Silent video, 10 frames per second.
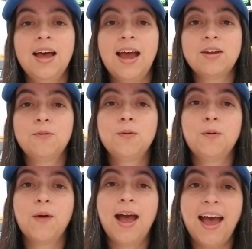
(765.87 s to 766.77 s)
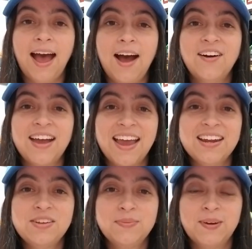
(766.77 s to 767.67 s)
I don't know how
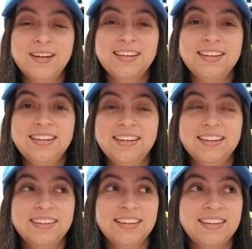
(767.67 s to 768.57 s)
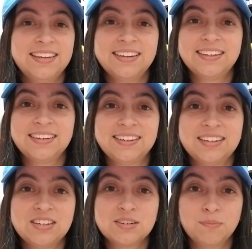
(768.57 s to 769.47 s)
anybody like
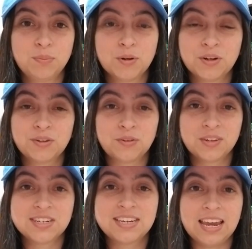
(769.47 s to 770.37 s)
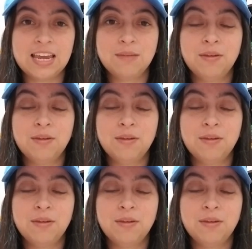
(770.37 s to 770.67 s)
can just burn through this game.